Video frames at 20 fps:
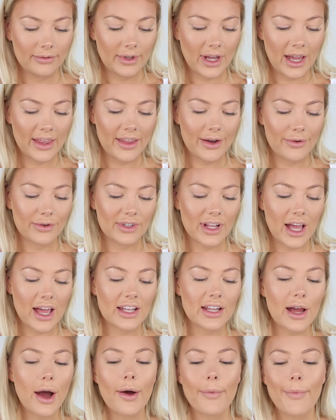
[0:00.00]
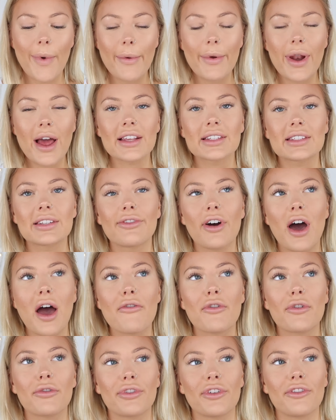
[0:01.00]
and there was like maybe like
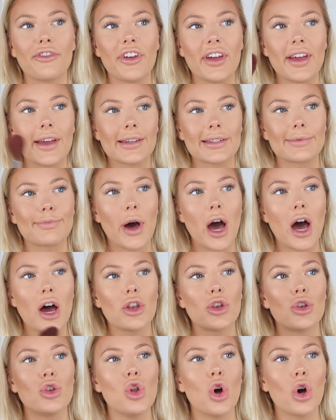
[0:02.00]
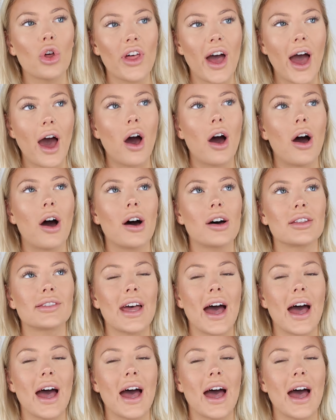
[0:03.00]
survival of the fittest, but not that hard,